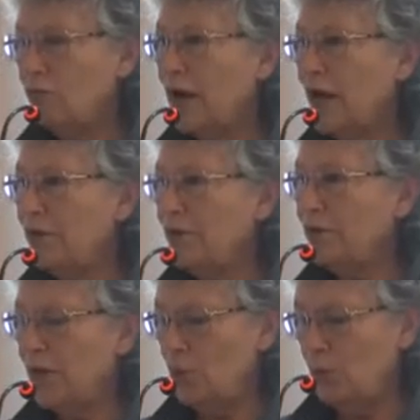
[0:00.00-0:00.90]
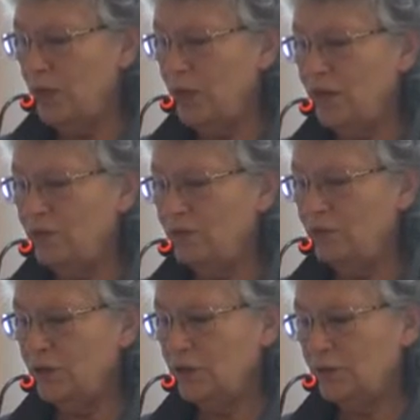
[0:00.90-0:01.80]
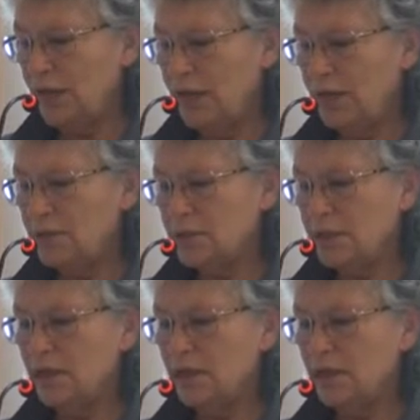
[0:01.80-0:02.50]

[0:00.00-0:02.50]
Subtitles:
Rather, they weave, lace,